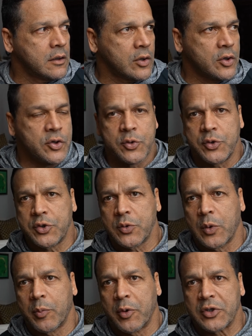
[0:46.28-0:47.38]
the
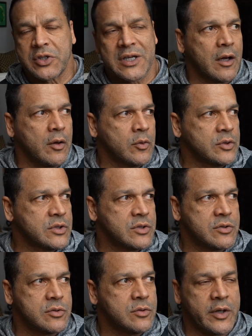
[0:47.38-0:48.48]
usual person. I
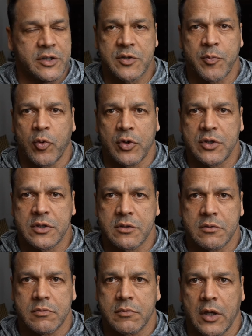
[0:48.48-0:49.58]
was in
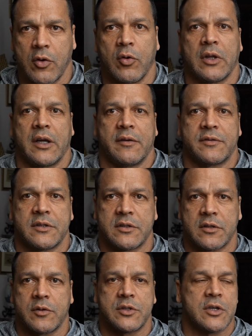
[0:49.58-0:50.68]
sports my whole life
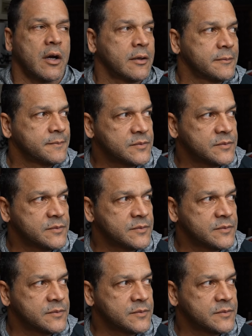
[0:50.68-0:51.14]
since I was young.